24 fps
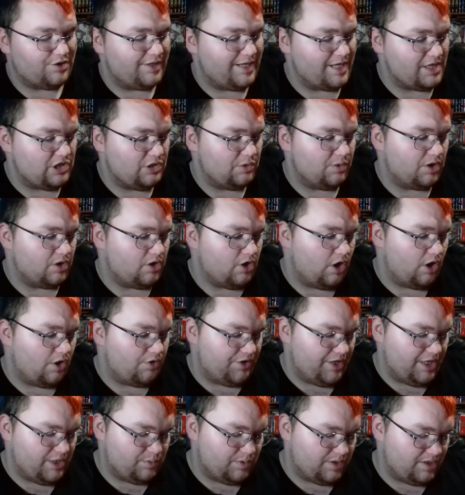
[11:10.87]
so next two I
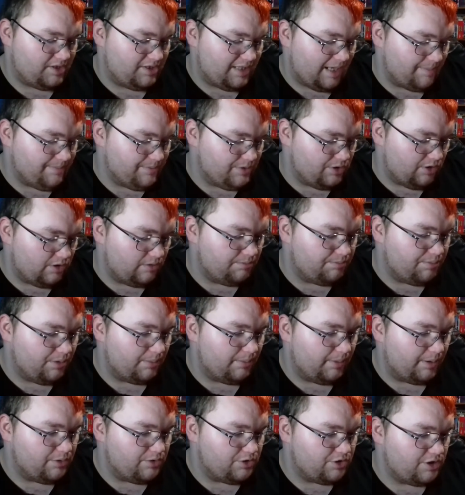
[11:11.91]
got, these were Samsung
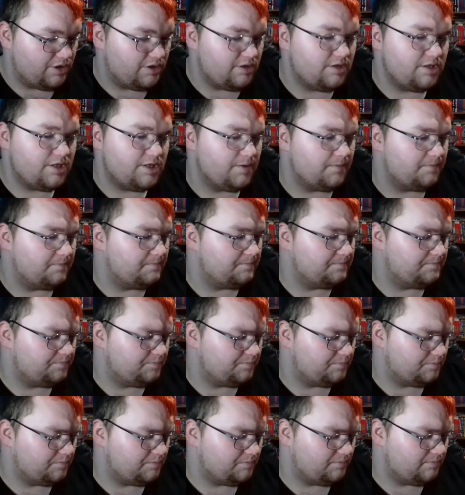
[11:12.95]
promotions,
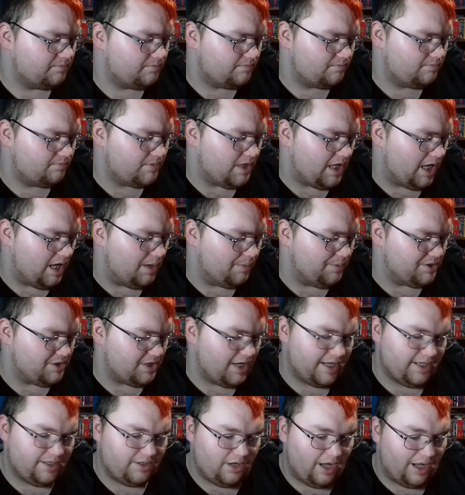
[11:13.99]
which
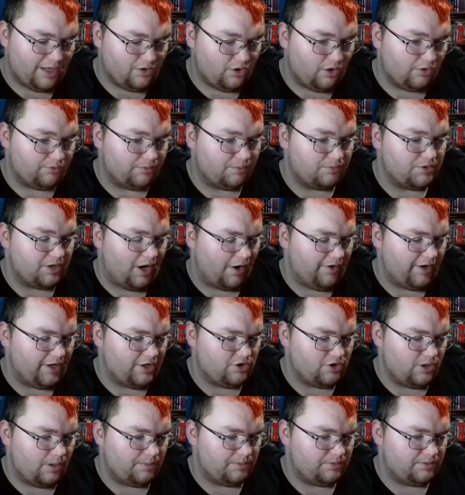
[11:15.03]
I got from
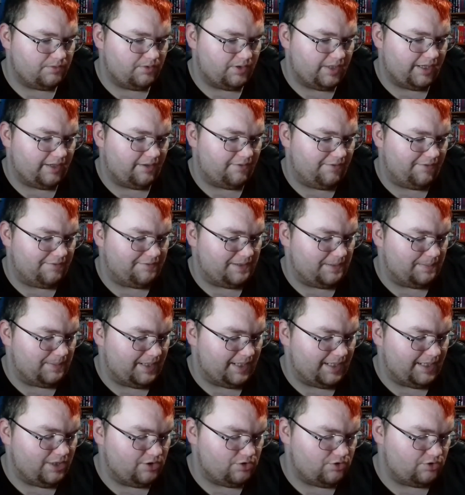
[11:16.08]
charity shops for like 50p
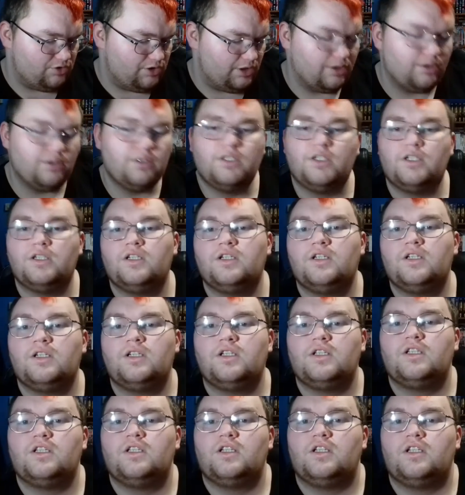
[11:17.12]
each or so.
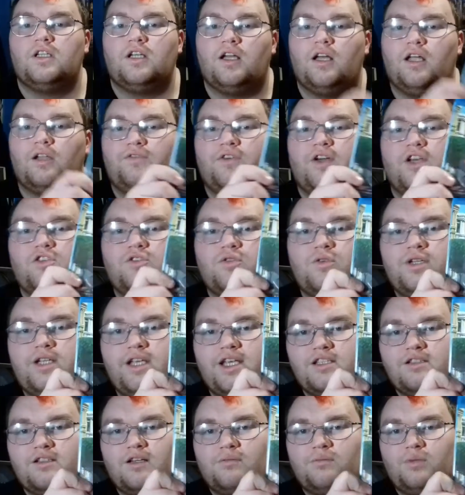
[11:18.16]
First one
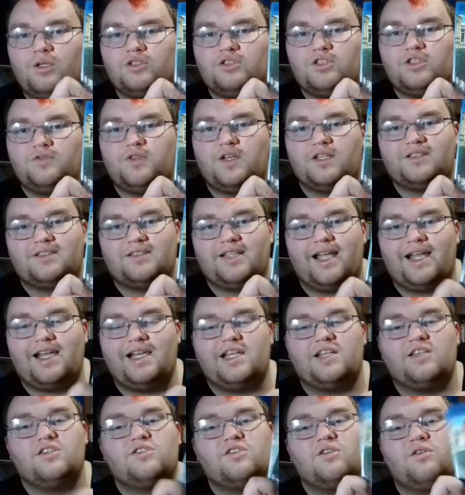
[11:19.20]
is Monsters vs
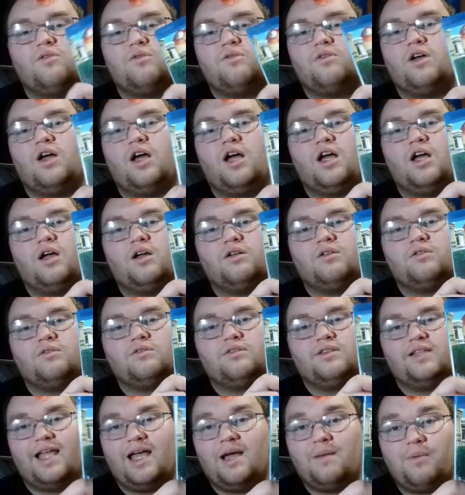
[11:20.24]
Aliens.
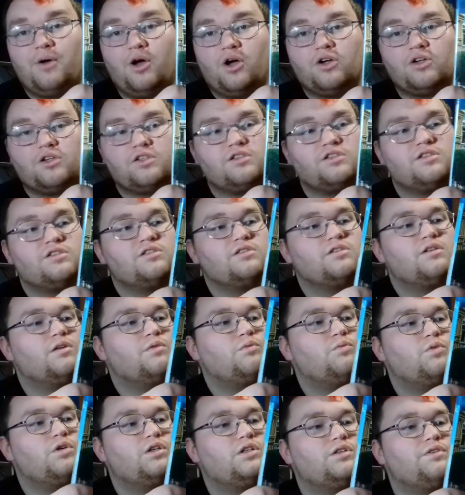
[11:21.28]
Letterbox,
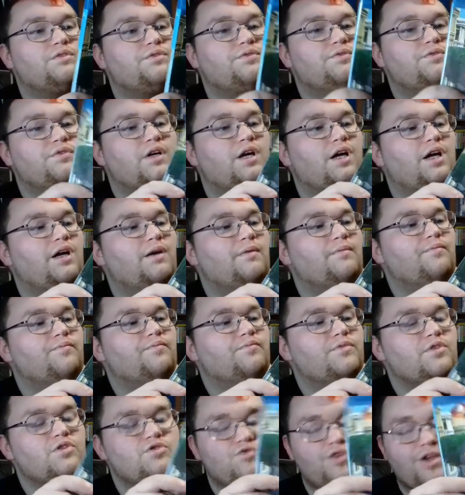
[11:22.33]
one of
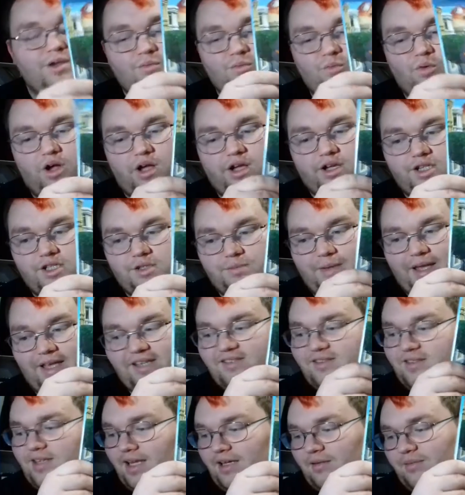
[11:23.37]
DreamWorks'
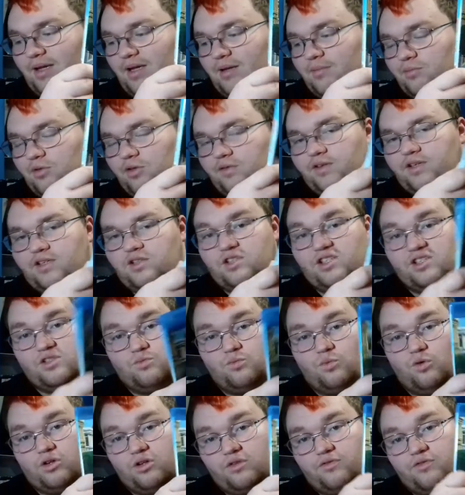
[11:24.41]
best animated movies,
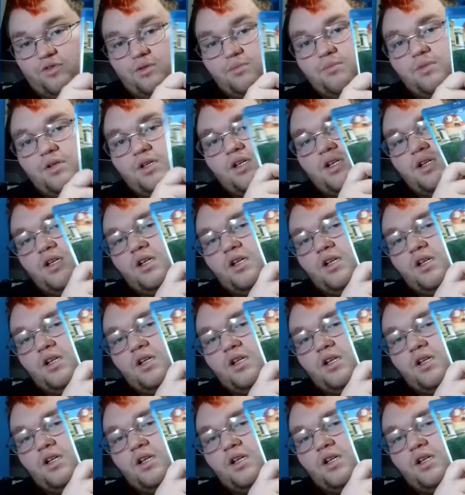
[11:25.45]
is one of them,